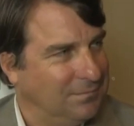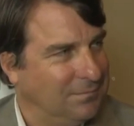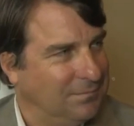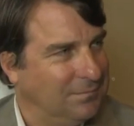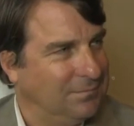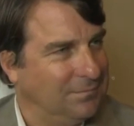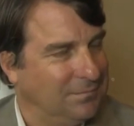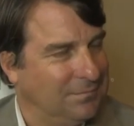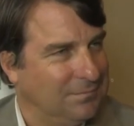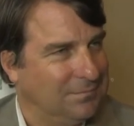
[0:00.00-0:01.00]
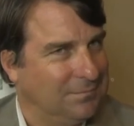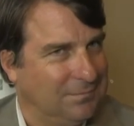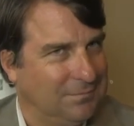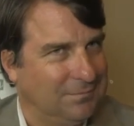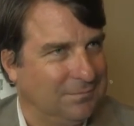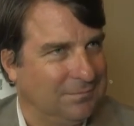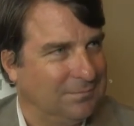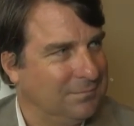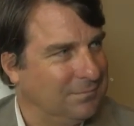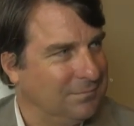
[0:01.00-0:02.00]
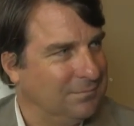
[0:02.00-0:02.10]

The person shown says nothing.